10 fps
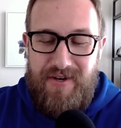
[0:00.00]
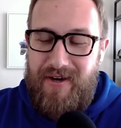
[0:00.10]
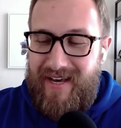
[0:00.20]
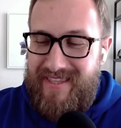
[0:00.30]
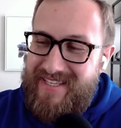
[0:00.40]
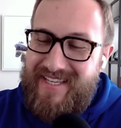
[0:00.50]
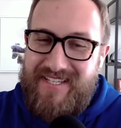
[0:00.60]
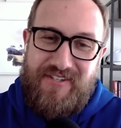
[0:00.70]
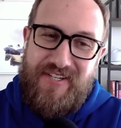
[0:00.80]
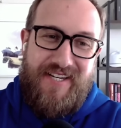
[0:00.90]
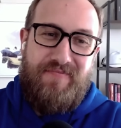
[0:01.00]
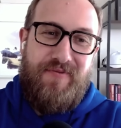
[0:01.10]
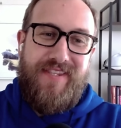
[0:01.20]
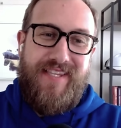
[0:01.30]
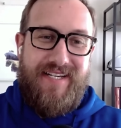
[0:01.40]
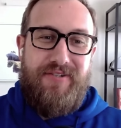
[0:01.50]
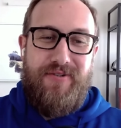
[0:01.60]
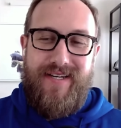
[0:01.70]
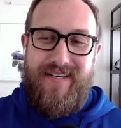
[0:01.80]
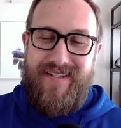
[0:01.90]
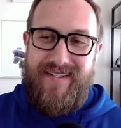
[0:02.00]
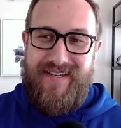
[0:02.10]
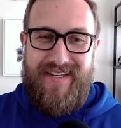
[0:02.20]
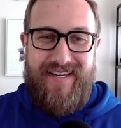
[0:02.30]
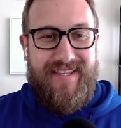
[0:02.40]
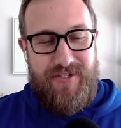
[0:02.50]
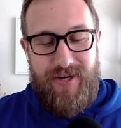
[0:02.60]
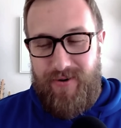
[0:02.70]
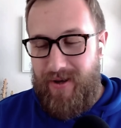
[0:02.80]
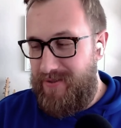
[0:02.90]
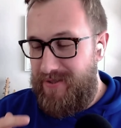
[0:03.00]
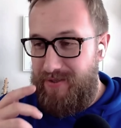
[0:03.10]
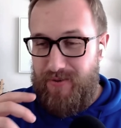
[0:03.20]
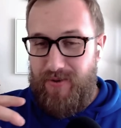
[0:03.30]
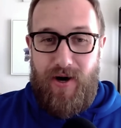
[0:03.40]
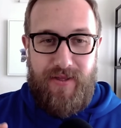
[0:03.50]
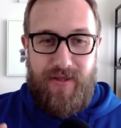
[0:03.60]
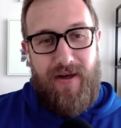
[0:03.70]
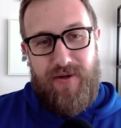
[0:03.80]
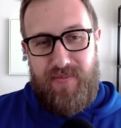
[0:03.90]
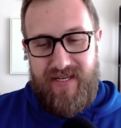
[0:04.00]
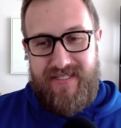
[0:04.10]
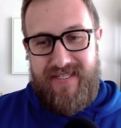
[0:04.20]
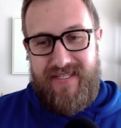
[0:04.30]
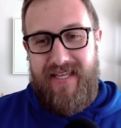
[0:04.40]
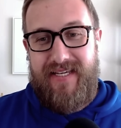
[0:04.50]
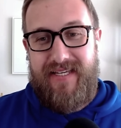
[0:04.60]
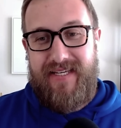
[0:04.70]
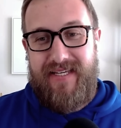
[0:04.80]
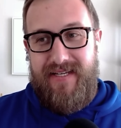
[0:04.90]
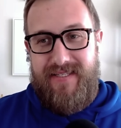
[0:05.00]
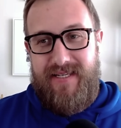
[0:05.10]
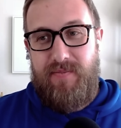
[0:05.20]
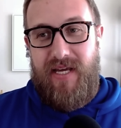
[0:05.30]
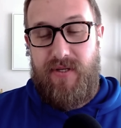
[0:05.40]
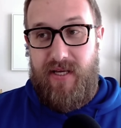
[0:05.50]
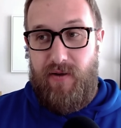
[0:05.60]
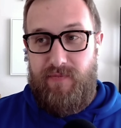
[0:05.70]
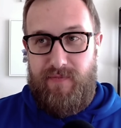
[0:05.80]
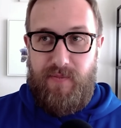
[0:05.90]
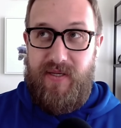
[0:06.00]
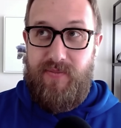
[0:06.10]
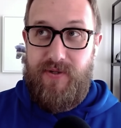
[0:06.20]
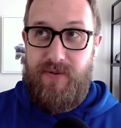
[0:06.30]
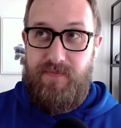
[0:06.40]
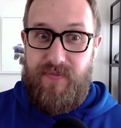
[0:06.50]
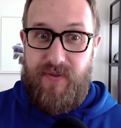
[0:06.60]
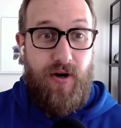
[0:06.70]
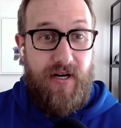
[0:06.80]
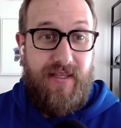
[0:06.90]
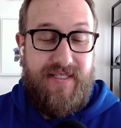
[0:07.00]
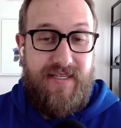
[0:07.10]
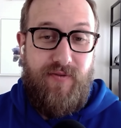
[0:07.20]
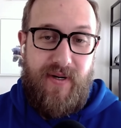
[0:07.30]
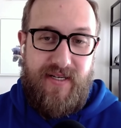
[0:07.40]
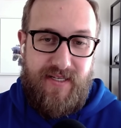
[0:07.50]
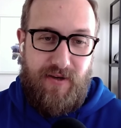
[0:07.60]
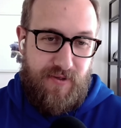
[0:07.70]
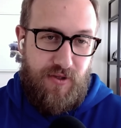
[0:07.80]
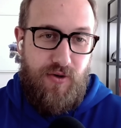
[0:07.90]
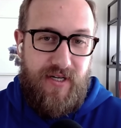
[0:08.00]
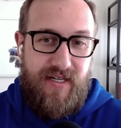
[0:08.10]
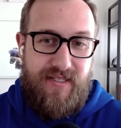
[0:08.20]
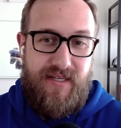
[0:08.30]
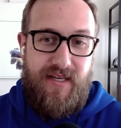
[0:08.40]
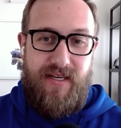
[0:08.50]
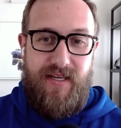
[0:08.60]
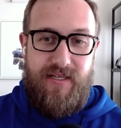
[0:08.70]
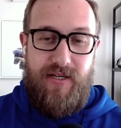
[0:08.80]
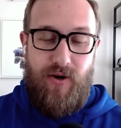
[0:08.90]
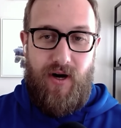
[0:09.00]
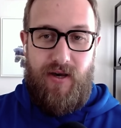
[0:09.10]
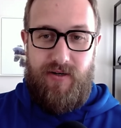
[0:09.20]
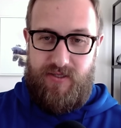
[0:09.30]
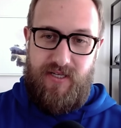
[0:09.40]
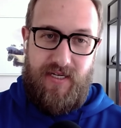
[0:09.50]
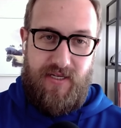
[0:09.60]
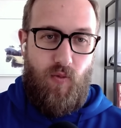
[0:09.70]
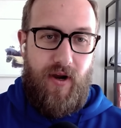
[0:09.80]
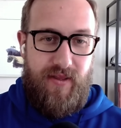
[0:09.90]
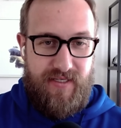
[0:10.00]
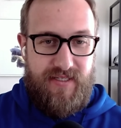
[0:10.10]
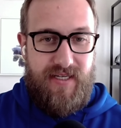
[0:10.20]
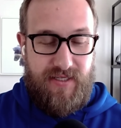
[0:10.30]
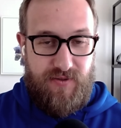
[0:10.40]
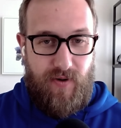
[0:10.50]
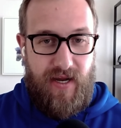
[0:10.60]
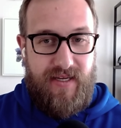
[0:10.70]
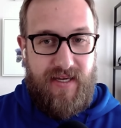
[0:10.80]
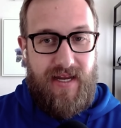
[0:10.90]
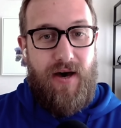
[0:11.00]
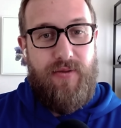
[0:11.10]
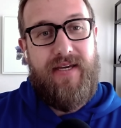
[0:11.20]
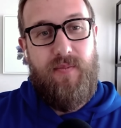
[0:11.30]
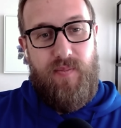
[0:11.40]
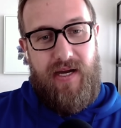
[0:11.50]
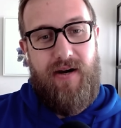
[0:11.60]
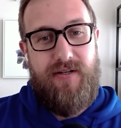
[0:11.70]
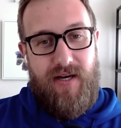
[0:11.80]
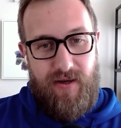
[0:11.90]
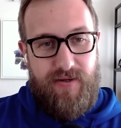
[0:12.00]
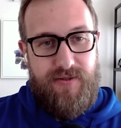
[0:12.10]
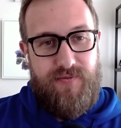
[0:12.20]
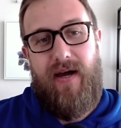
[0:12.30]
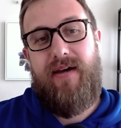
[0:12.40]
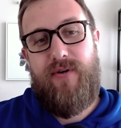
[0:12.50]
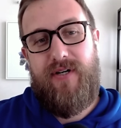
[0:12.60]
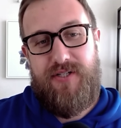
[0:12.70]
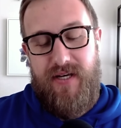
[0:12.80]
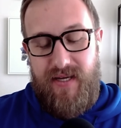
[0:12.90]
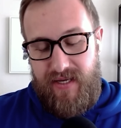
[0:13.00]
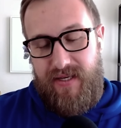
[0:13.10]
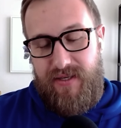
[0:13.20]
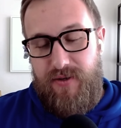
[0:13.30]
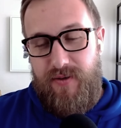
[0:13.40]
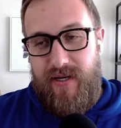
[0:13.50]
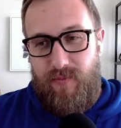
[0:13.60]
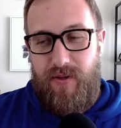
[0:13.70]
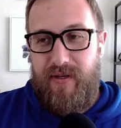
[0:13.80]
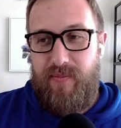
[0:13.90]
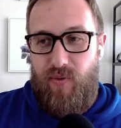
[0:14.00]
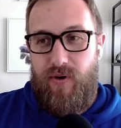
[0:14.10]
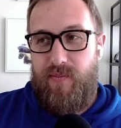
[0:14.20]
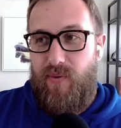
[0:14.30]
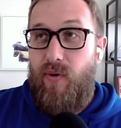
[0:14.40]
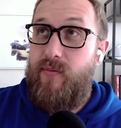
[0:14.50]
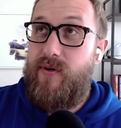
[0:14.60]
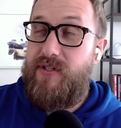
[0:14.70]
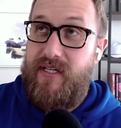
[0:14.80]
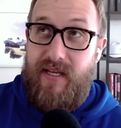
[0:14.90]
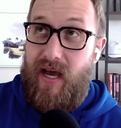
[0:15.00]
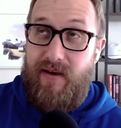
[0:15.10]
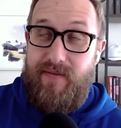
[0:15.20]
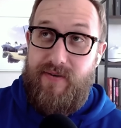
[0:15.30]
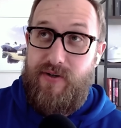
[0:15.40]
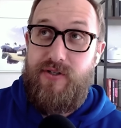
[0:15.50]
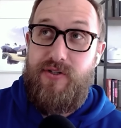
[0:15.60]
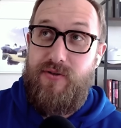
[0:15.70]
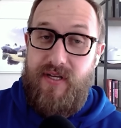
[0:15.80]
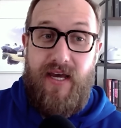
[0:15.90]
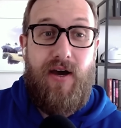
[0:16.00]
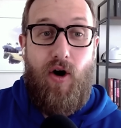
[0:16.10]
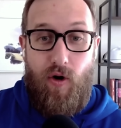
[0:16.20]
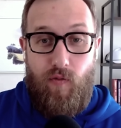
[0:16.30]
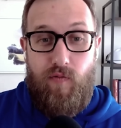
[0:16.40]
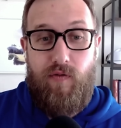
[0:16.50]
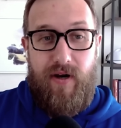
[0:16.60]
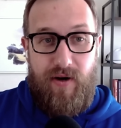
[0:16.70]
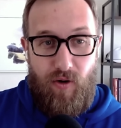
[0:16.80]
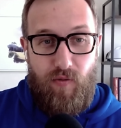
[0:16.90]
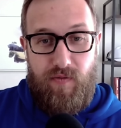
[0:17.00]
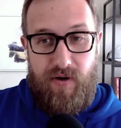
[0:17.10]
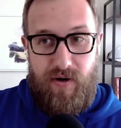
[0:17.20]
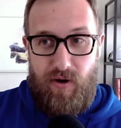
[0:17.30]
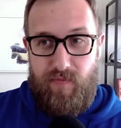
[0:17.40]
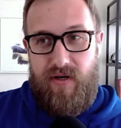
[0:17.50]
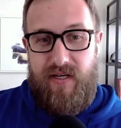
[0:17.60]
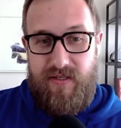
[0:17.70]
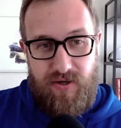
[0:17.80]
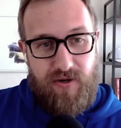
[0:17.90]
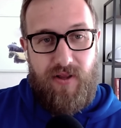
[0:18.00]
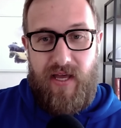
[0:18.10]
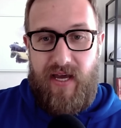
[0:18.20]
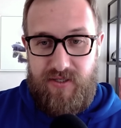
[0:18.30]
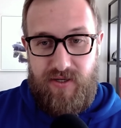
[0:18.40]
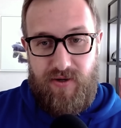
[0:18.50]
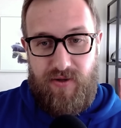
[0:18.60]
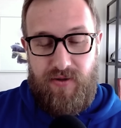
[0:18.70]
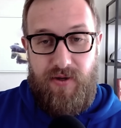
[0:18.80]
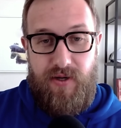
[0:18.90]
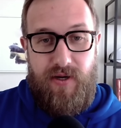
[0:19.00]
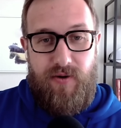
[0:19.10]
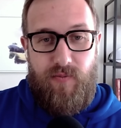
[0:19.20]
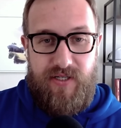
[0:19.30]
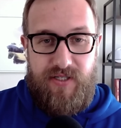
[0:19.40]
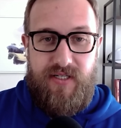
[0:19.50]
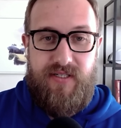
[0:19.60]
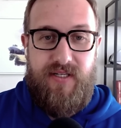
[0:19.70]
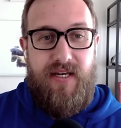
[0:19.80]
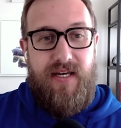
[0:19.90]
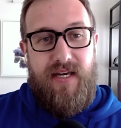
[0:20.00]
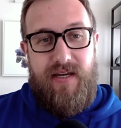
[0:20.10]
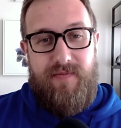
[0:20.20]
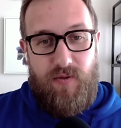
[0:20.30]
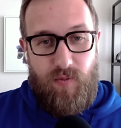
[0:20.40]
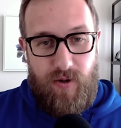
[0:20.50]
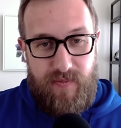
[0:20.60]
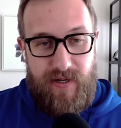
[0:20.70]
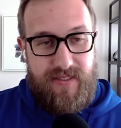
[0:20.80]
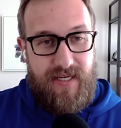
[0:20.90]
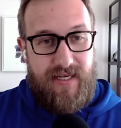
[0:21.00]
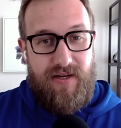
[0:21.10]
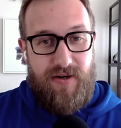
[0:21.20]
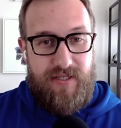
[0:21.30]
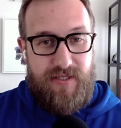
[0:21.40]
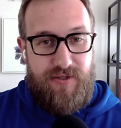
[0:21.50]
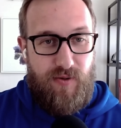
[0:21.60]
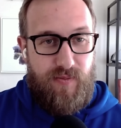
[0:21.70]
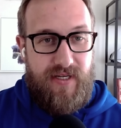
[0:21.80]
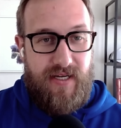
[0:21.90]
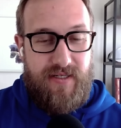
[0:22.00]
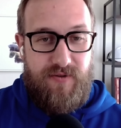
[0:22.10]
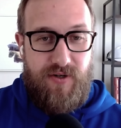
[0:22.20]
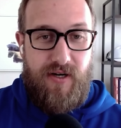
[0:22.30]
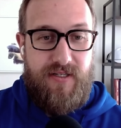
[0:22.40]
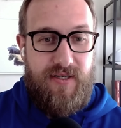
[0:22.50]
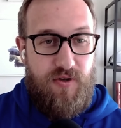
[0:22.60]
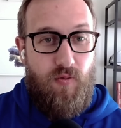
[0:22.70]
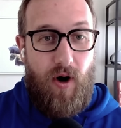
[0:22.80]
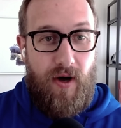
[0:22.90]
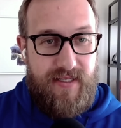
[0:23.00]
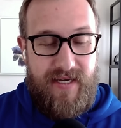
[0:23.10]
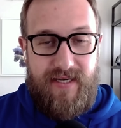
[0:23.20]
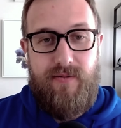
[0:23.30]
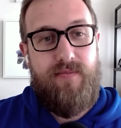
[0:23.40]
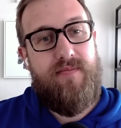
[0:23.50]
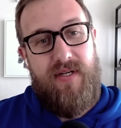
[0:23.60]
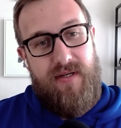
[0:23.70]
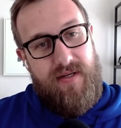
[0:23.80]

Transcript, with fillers: No, I think that's good. And we'll link to it in the show notes to all the other places. I think sometimes it's helpful for people, or at least even myself included, is, you know, understanding where these things rank and how they compare to others, right? Which you hit a really important point, which I've heard you say over and over and over internal, external, which is if you're worried about taking all these geroprotective drugs and you want to take them,